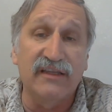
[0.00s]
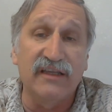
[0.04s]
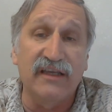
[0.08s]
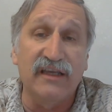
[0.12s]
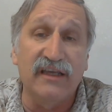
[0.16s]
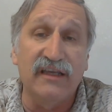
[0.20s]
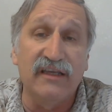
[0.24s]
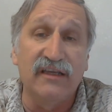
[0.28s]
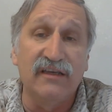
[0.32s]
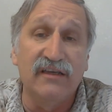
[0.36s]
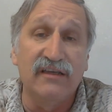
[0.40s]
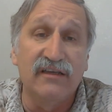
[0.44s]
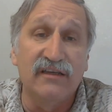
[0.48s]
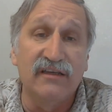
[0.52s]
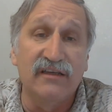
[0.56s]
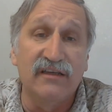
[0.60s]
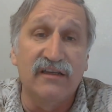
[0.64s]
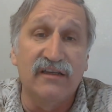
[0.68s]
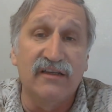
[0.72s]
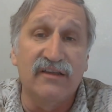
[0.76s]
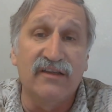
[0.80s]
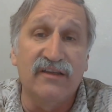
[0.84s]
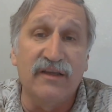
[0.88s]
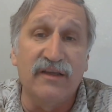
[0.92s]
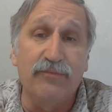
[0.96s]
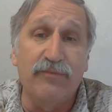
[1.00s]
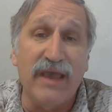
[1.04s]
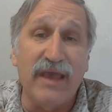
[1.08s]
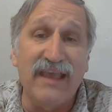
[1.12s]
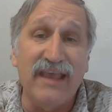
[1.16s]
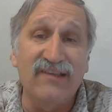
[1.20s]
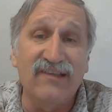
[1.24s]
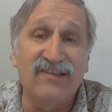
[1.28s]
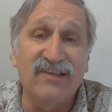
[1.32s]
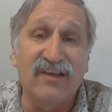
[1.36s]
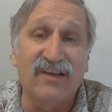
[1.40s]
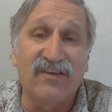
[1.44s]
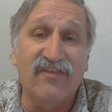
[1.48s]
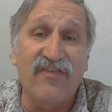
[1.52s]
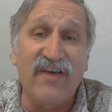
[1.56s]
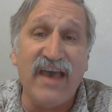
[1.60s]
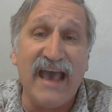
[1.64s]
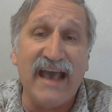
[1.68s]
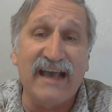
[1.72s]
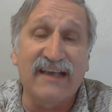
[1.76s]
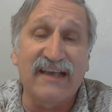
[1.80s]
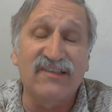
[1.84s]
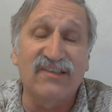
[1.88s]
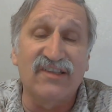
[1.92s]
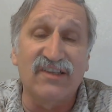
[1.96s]
The basic
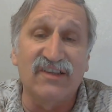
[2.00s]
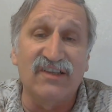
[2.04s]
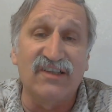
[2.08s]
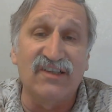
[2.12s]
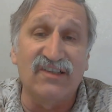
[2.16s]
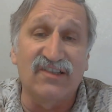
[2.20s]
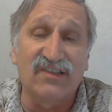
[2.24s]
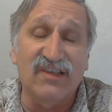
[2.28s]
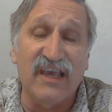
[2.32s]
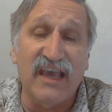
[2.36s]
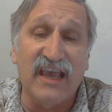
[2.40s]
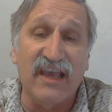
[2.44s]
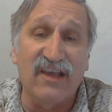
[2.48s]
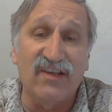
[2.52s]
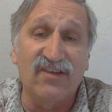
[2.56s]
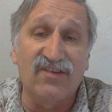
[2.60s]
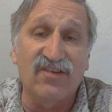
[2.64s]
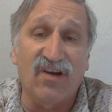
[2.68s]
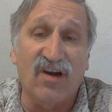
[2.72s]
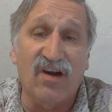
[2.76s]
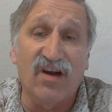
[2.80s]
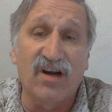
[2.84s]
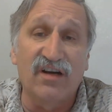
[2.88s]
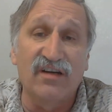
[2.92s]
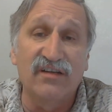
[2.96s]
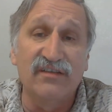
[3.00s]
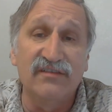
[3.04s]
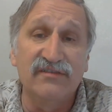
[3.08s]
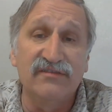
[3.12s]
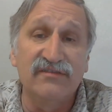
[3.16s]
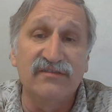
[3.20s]
facts in this case are,